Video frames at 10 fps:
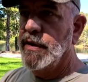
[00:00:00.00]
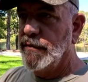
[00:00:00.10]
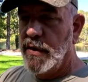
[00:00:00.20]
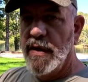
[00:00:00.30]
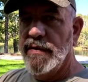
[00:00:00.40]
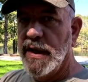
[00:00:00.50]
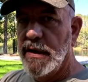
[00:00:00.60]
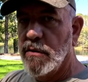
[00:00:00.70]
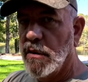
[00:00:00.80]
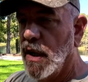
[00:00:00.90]
if you have an
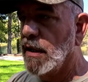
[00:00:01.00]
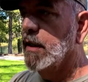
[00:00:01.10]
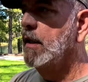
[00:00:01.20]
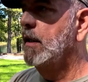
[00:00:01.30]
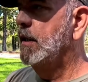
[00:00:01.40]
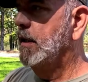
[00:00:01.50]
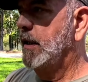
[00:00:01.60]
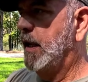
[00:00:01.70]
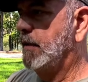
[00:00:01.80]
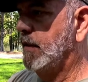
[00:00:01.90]
interlock,
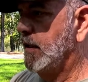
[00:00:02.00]
and